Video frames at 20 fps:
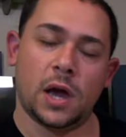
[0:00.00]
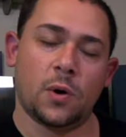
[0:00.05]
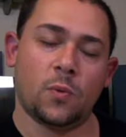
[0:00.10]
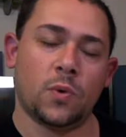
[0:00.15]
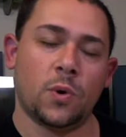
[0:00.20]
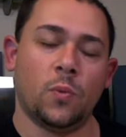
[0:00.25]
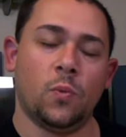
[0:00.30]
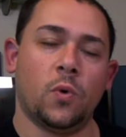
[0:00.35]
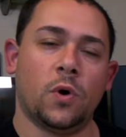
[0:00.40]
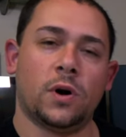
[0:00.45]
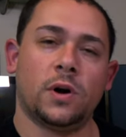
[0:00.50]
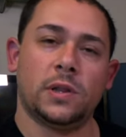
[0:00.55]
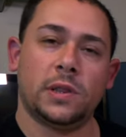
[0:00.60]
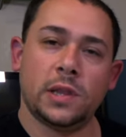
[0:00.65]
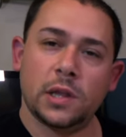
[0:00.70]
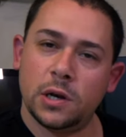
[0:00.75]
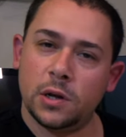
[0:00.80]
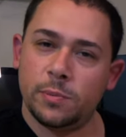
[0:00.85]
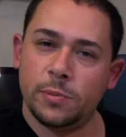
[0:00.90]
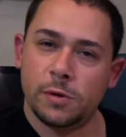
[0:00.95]
We were a
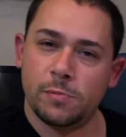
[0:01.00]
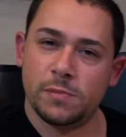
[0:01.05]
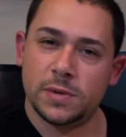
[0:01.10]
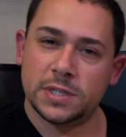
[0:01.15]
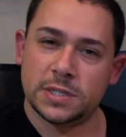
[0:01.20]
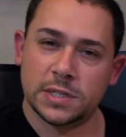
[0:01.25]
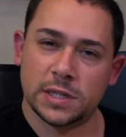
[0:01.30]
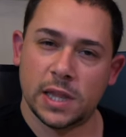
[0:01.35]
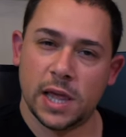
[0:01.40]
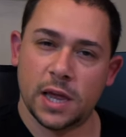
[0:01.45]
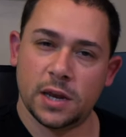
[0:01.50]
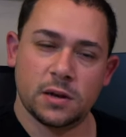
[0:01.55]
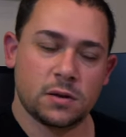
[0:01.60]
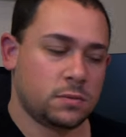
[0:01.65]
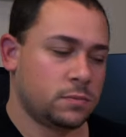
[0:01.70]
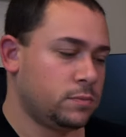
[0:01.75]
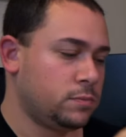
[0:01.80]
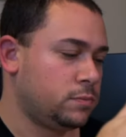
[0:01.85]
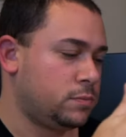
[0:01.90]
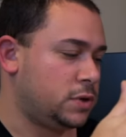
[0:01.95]
little bit
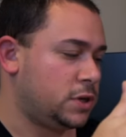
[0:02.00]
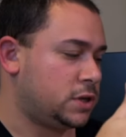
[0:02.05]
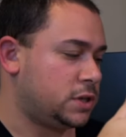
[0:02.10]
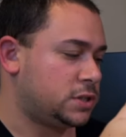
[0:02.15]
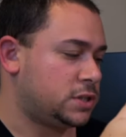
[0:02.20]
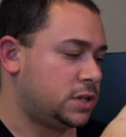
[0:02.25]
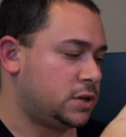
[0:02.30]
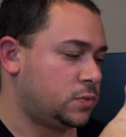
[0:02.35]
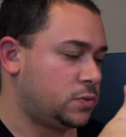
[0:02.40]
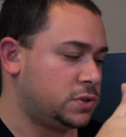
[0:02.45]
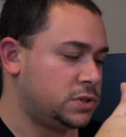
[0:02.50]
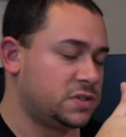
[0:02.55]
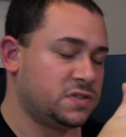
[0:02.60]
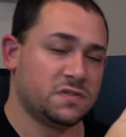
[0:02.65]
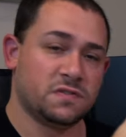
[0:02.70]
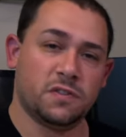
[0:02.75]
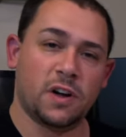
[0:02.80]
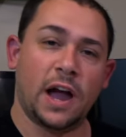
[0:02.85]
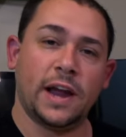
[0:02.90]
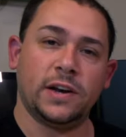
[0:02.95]
misled because there was
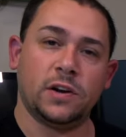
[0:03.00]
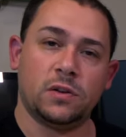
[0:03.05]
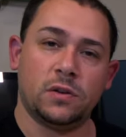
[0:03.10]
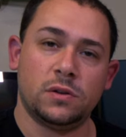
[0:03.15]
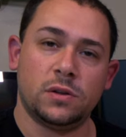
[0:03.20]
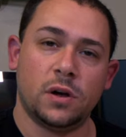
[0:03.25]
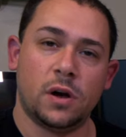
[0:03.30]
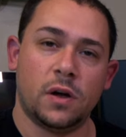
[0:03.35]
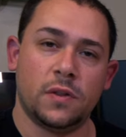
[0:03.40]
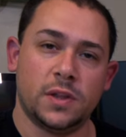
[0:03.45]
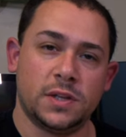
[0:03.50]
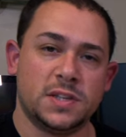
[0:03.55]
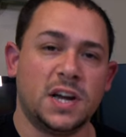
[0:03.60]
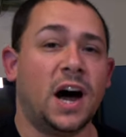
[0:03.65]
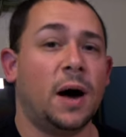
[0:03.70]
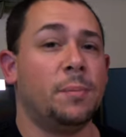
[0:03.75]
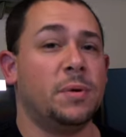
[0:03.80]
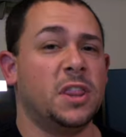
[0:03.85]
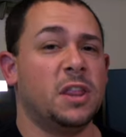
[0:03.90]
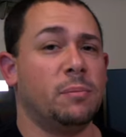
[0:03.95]
vinyl on the
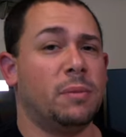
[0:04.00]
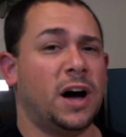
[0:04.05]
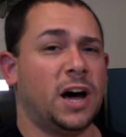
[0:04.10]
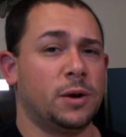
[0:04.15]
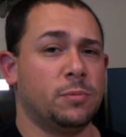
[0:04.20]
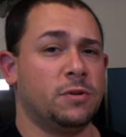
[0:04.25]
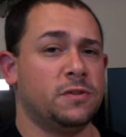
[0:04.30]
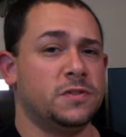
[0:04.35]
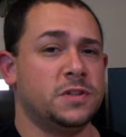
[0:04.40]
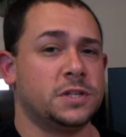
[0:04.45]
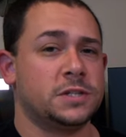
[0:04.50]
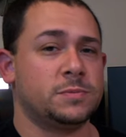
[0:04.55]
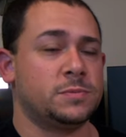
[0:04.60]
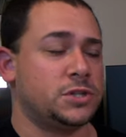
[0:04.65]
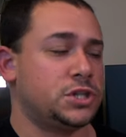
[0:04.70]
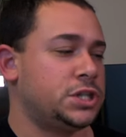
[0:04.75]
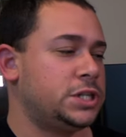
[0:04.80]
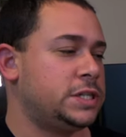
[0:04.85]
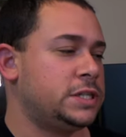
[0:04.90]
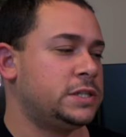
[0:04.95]
top and the bottom of this
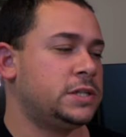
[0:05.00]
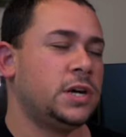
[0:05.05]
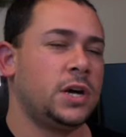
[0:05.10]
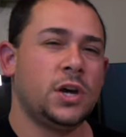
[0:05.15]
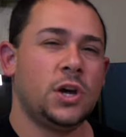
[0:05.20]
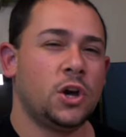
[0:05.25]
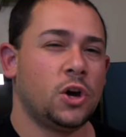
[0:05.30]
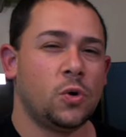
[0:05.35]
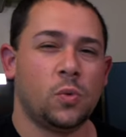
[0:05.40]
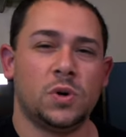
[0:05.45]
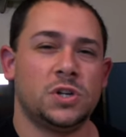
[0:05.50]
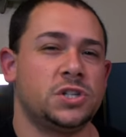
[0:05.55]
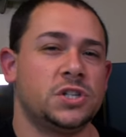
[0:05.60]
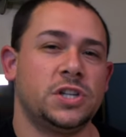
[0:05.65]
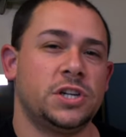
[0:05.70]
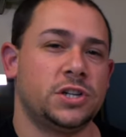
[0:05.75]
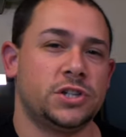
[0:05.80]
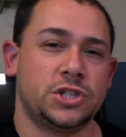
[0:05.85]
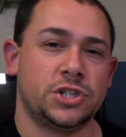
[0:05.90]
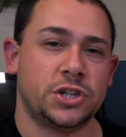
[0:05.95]
machine, which
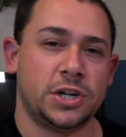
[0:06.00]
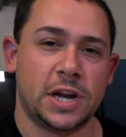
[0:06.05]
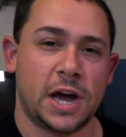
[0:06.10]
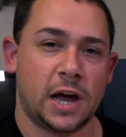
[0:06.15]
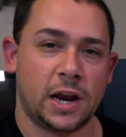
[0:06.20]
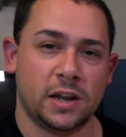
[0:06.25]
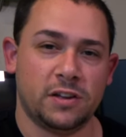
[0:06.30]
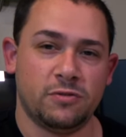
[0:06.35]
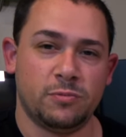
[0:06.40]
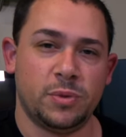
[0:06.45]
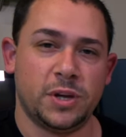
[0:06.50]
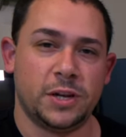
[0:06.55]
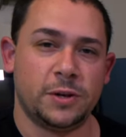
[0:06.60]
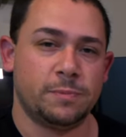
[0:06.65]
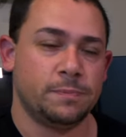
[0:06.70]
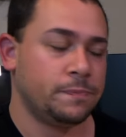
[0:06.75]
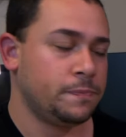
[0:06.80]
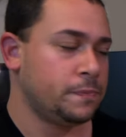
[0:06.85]
there should not have been.